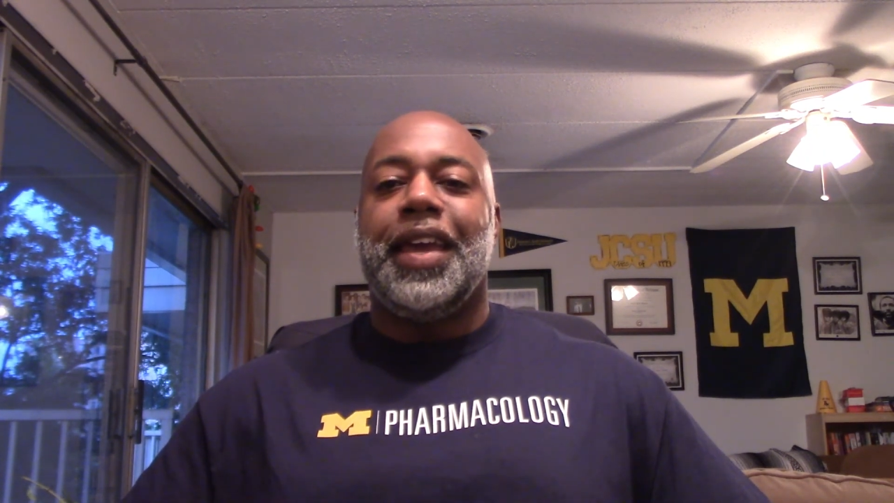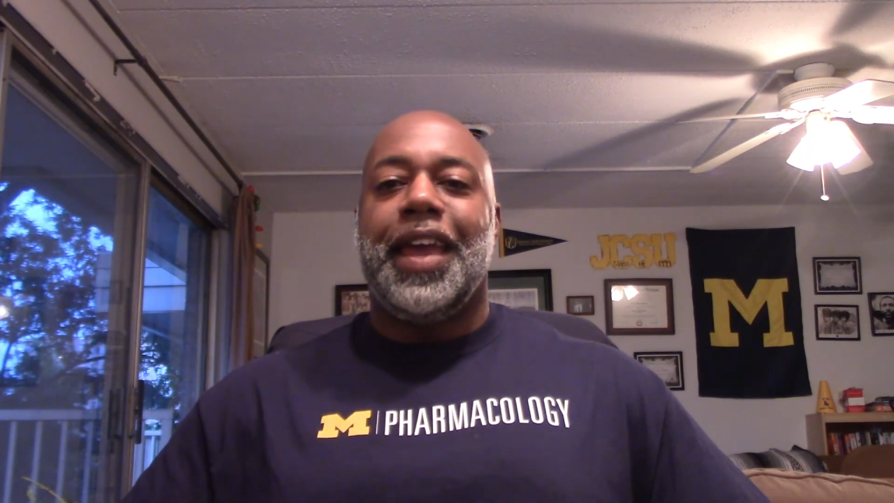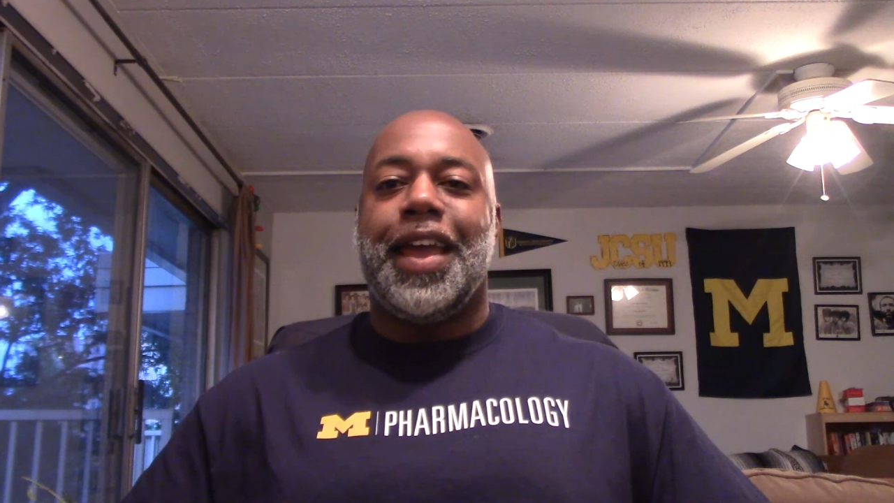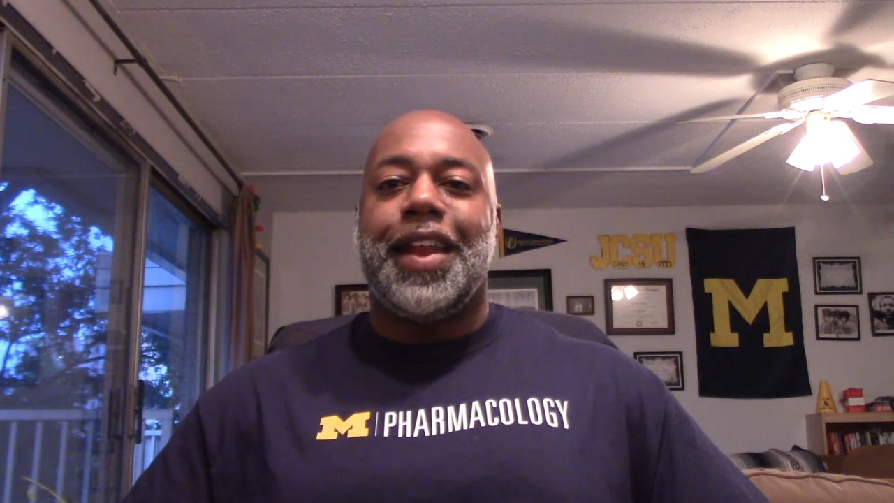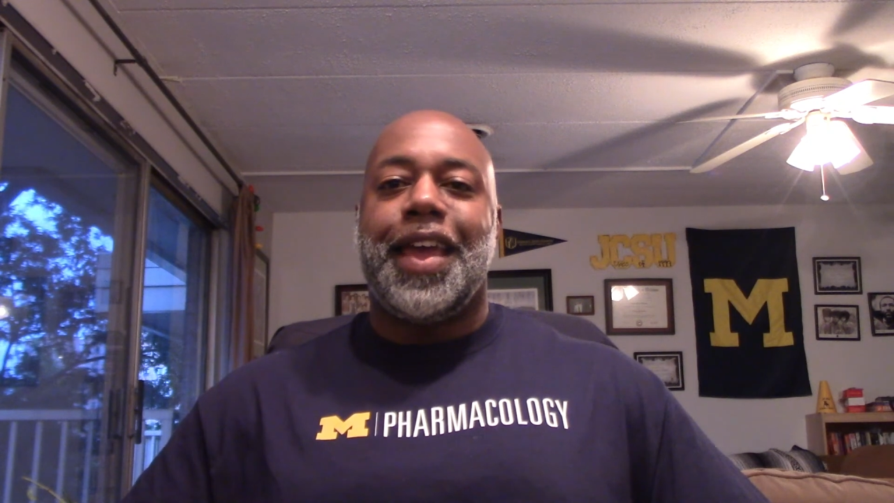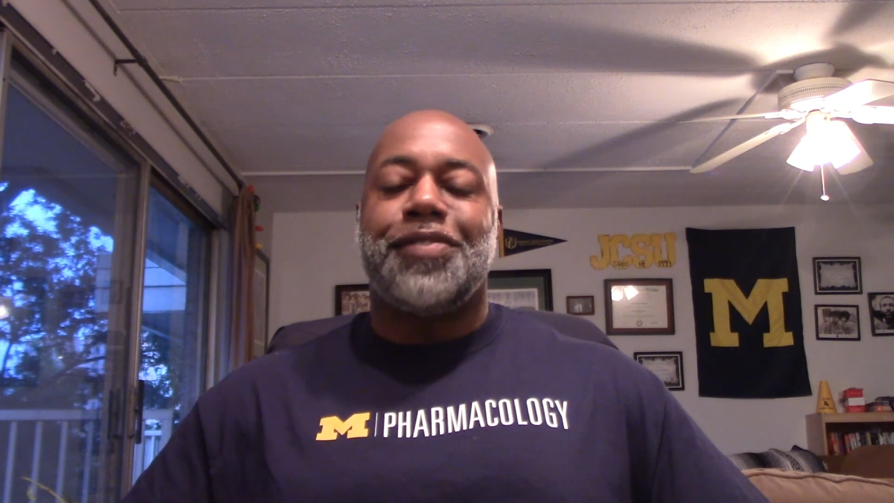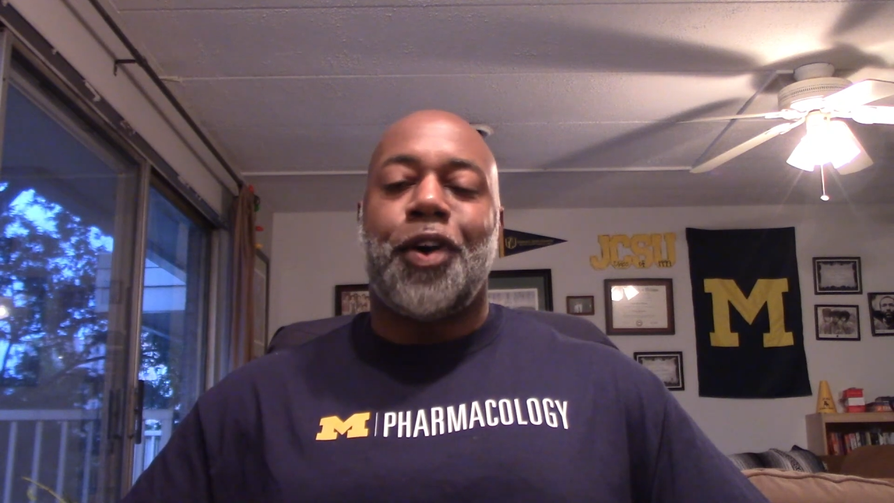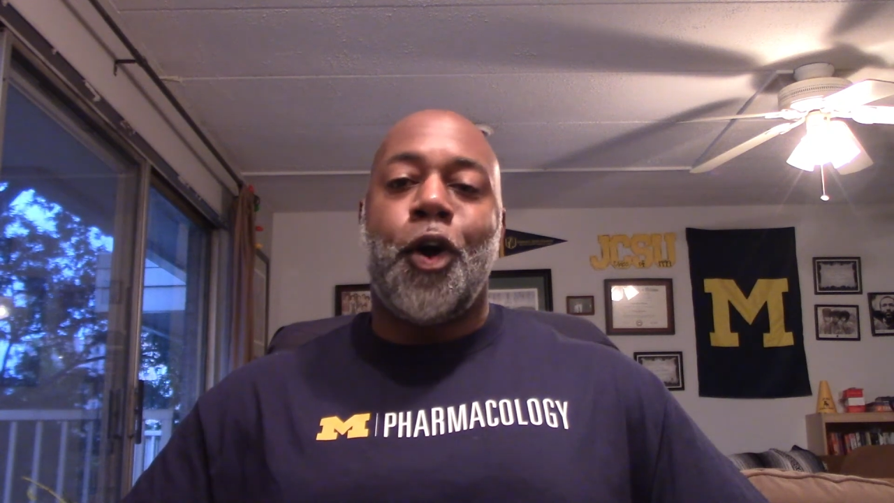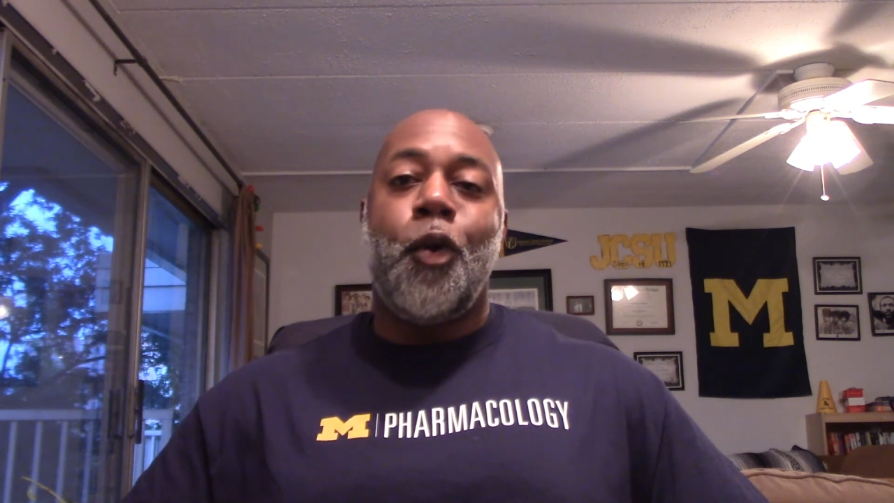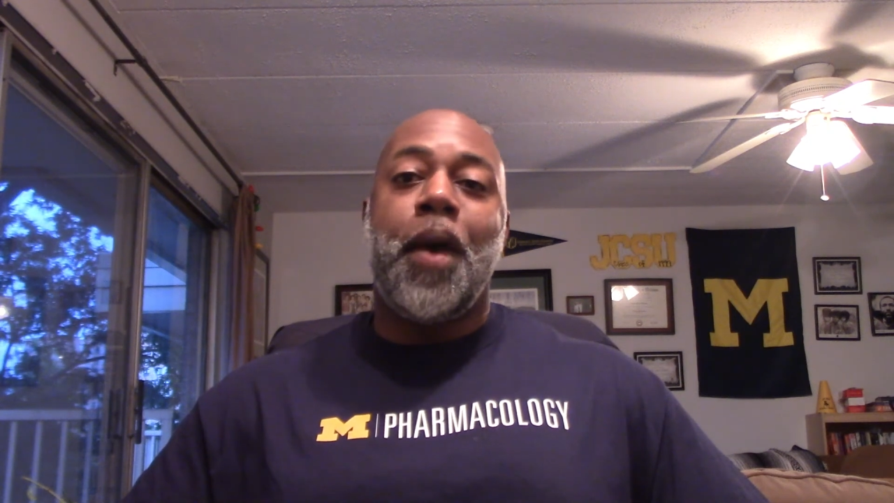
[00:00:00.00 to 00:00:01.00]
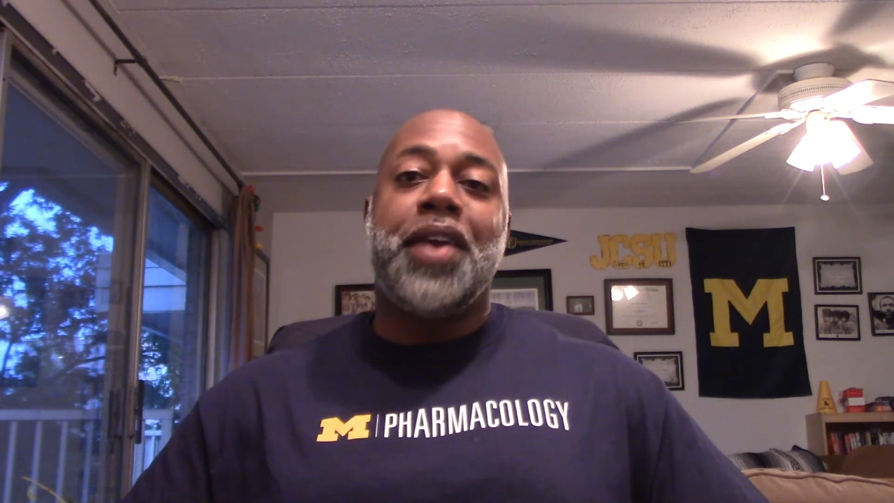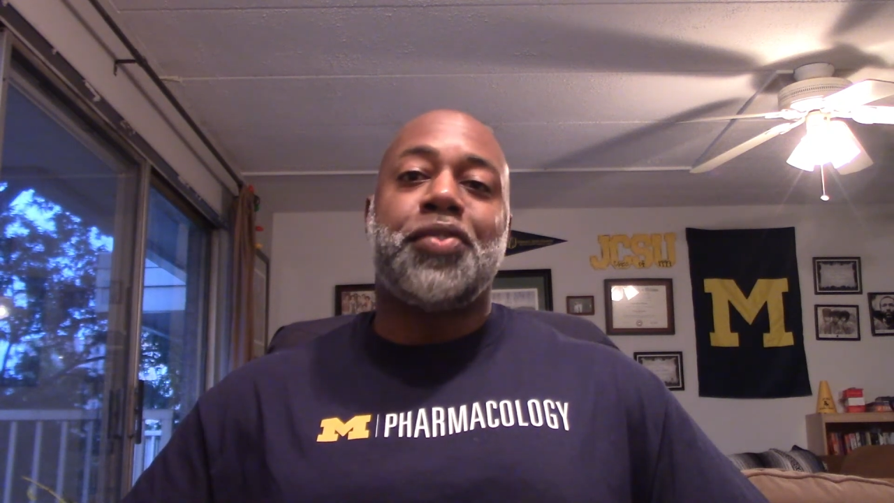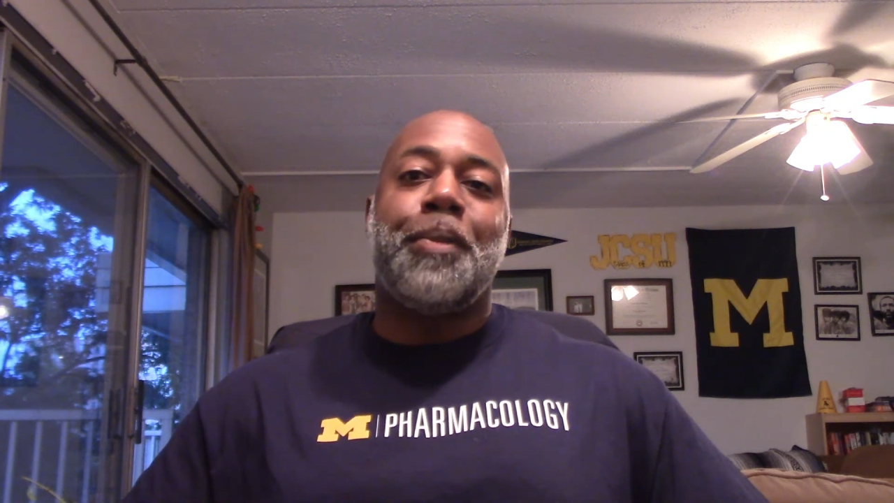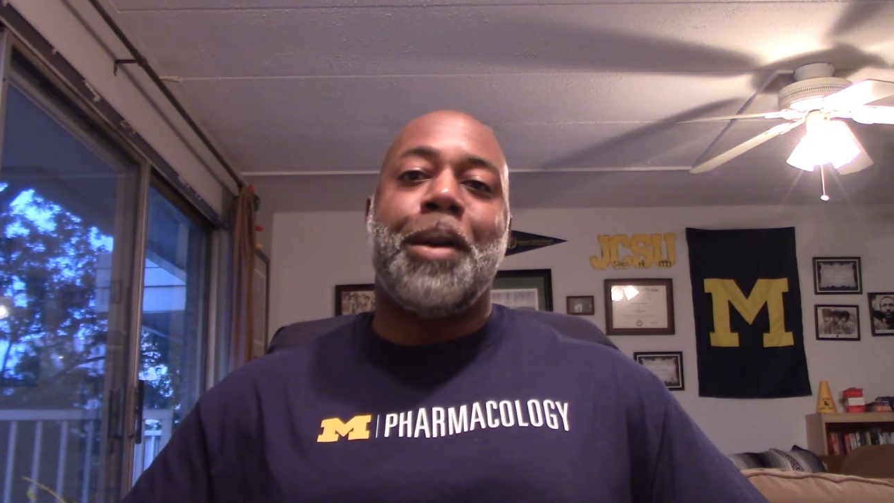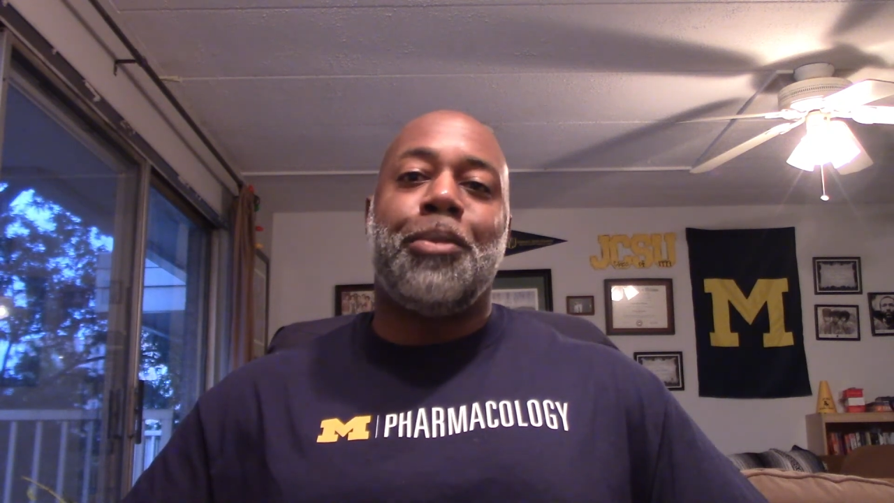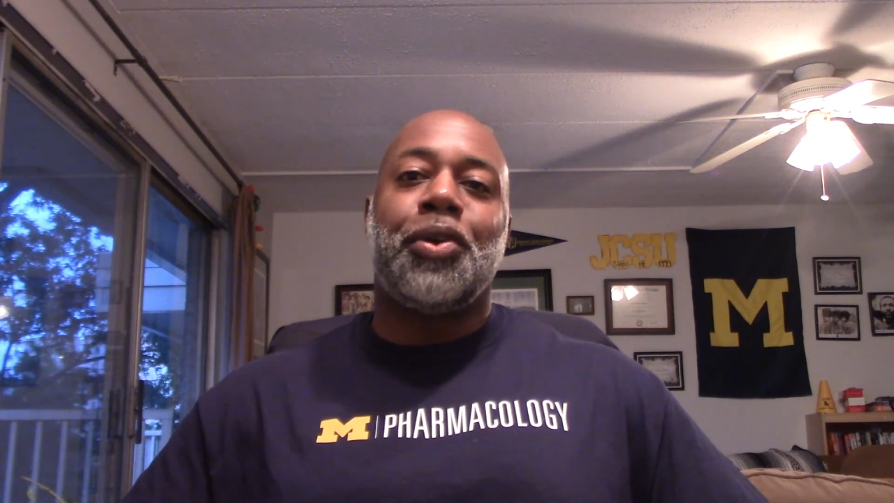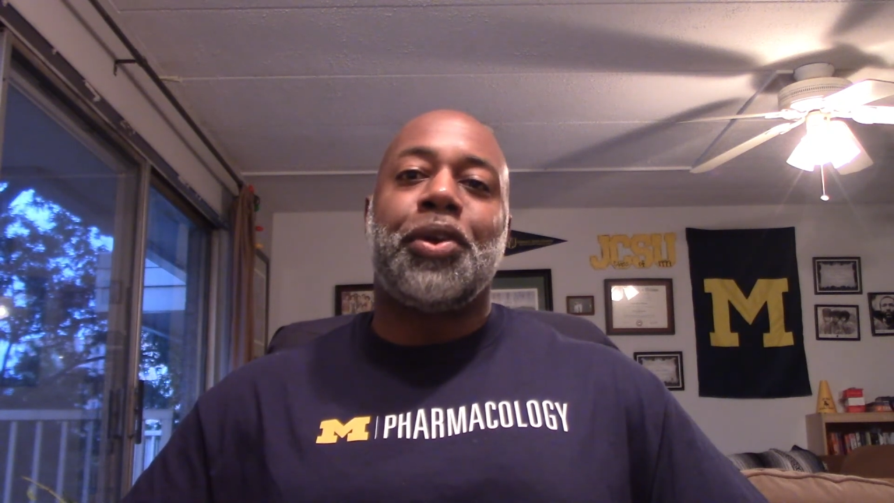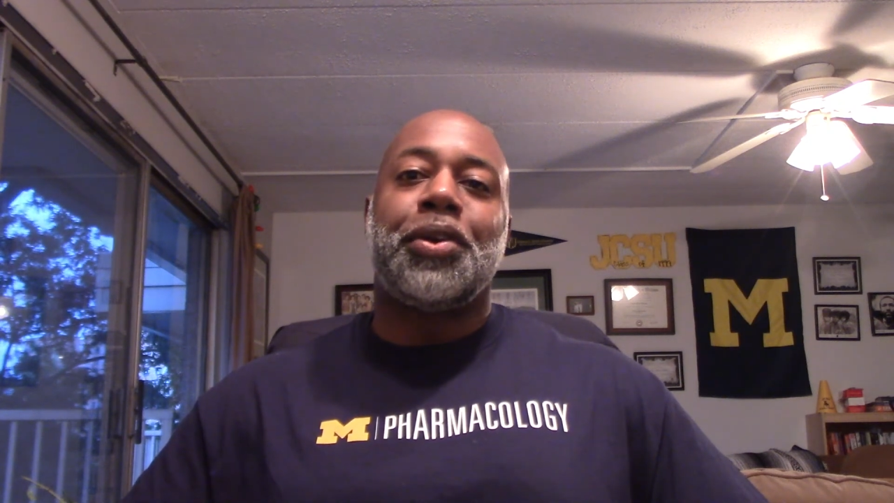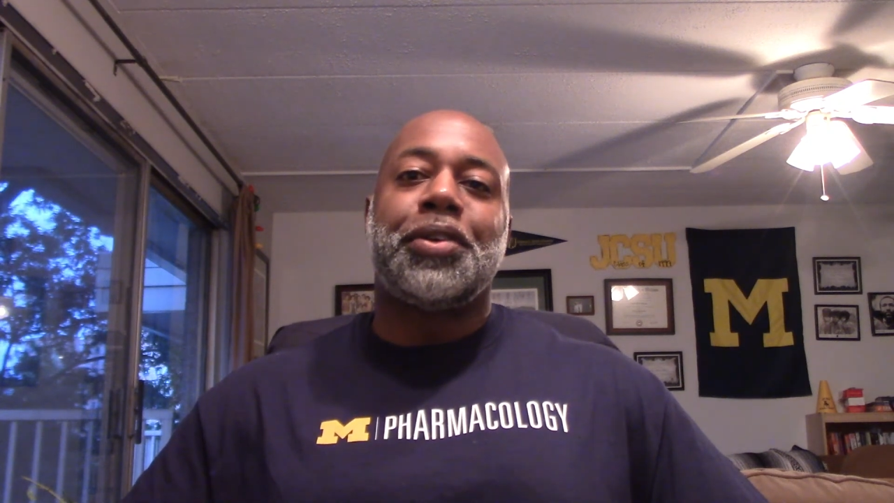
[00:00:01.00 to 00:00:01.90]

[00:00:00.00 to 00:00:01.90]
And as always, remember